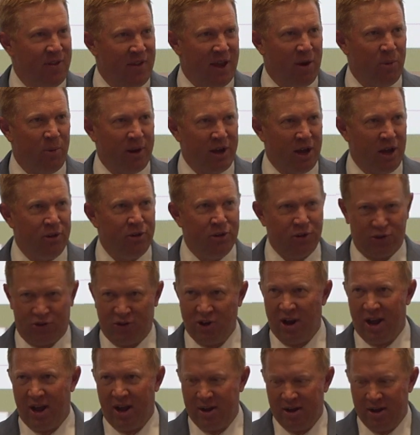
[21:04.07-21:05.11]
that we
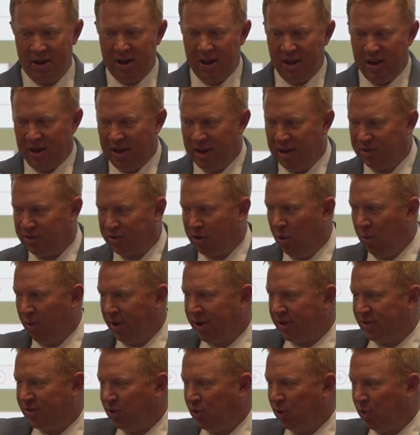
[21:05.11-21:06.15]
undershot is
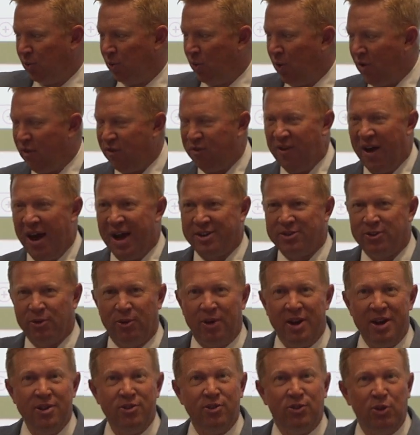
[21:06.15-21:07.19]
going to factor
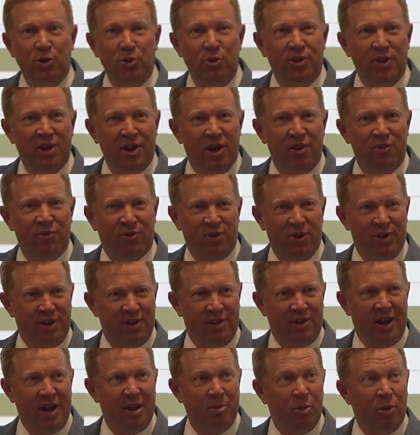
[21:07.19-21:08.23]
into the unfunded
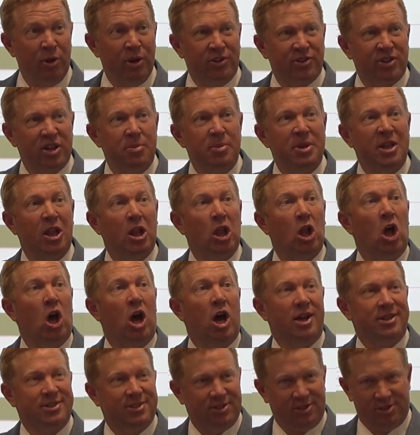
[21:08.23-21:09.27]
liability. It's going to be a
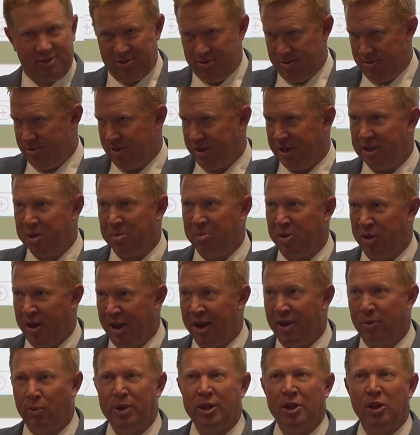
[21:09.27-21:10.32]
loss in the
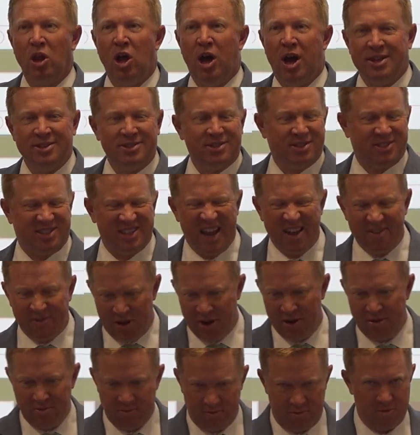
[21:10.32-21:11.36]
plan. We lost
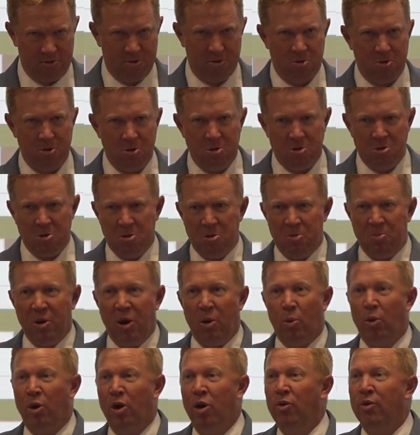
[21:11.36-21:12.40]
7,
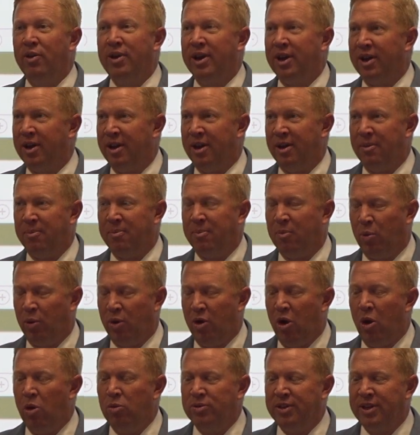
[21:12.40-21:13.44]
but we're only
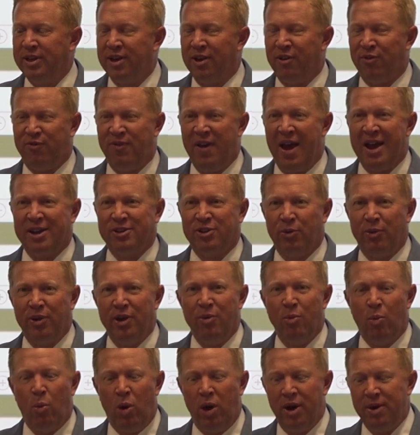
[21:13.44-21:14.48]
gonna factor
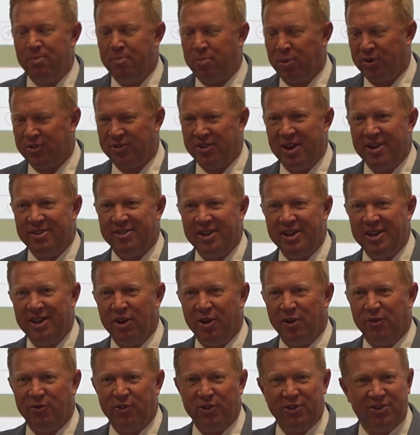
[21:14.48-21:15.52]
in 1% a
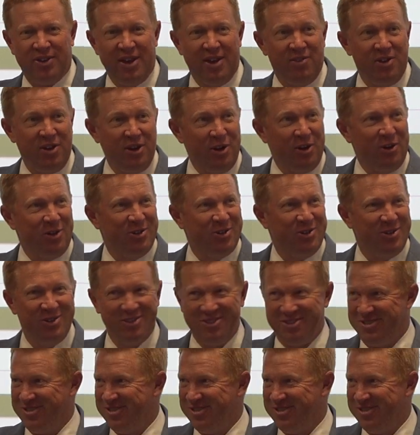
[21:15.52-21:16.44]
year for 7 years.